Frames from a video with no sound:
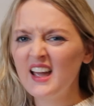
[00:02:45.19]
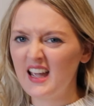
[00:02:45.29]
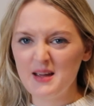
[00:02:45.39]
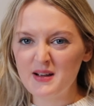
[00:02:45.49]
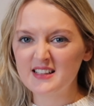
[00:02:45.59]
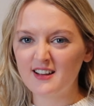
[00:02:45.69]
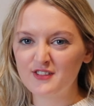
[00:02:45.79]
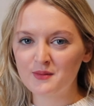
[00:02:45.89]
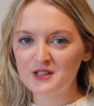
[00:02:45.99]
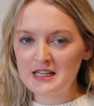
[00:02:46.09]
it makes life
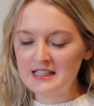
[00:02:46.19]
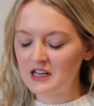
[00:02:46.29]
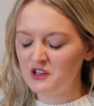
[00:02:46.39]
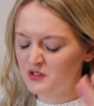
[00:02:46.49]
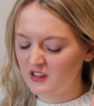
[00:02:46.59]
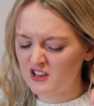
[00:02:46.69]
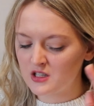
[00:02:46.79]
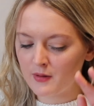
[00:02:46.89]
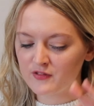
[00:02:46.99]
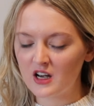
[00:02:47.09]
so much easier using those
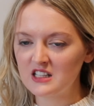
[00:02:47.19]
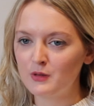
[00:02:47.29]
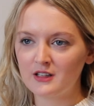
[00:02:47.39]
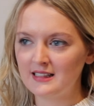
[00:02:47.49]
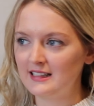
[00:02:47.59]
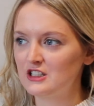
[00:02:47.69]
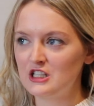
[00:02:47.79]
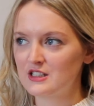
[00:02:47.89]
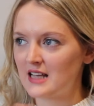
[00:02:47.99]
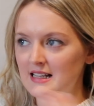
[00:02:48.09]
type of sites because it literally
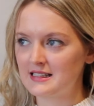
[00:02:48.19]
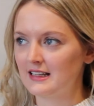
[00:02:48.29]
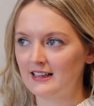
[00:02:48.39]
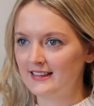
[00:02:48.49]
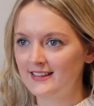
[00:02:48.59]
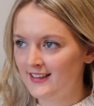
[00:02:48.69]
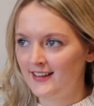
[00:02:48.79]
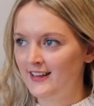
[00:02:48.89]
just has it like